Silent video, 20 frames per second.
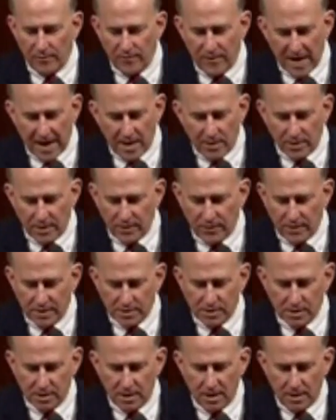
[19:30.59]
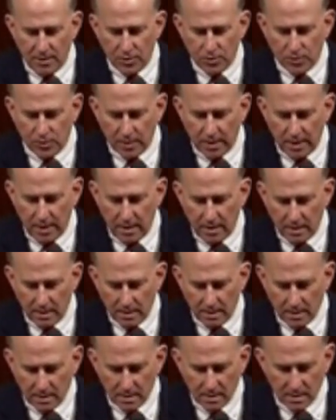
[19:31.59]
than most students are
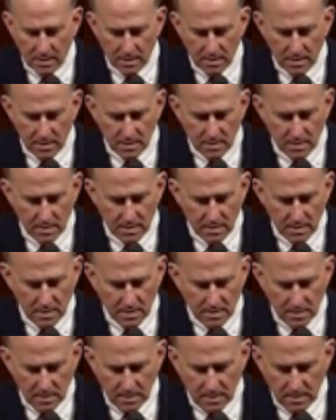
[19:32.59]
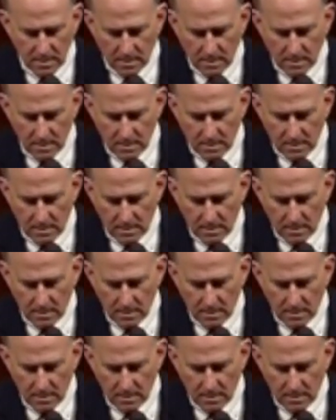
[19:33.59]
today, even after college.